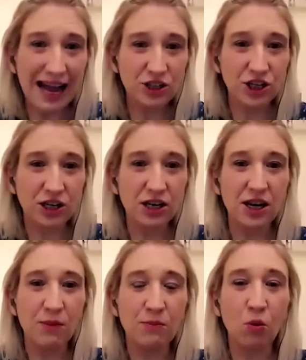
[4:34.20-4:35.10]
action
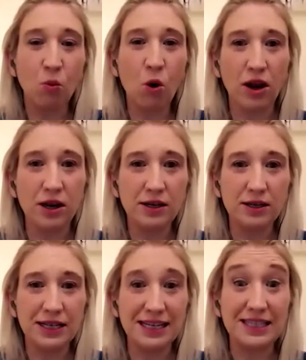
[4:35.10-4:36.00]
number 1
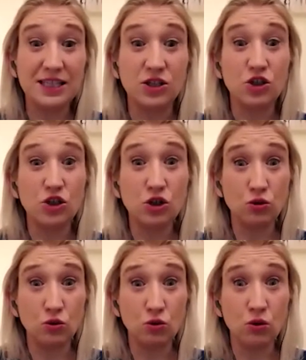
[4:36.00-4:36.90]
is to
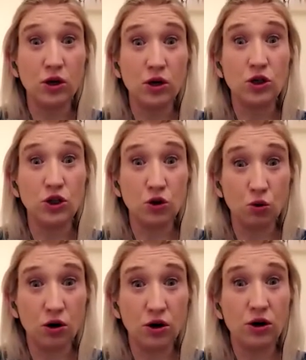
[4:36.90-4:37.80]
do
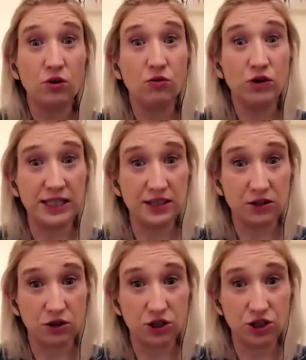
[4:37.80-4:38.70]
your
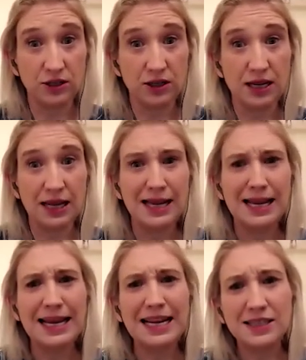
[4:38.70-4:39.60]
research.
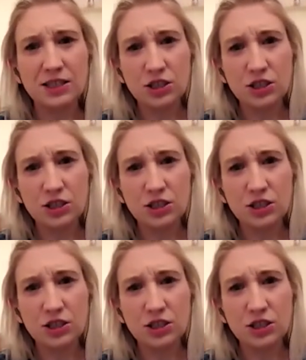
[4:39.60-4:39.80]
It's